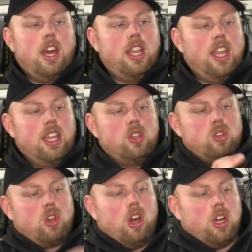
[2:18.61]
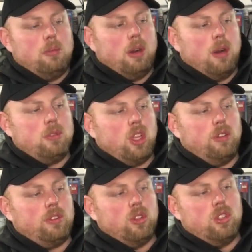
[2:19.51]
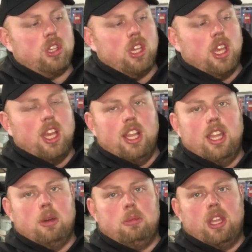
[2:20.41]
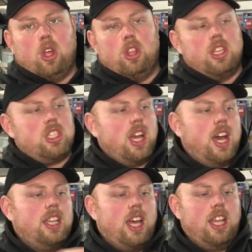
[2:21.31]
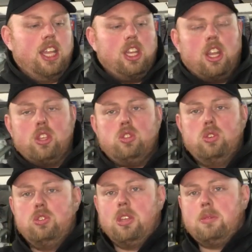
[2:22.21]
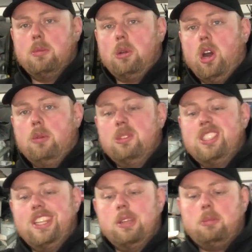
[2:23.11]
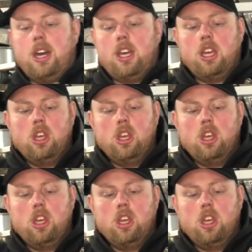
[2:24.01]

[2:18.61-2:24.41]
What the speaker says: And then it's just got a compartment on the front, a little bit on the side, and then it has 2 zip compartments in the back.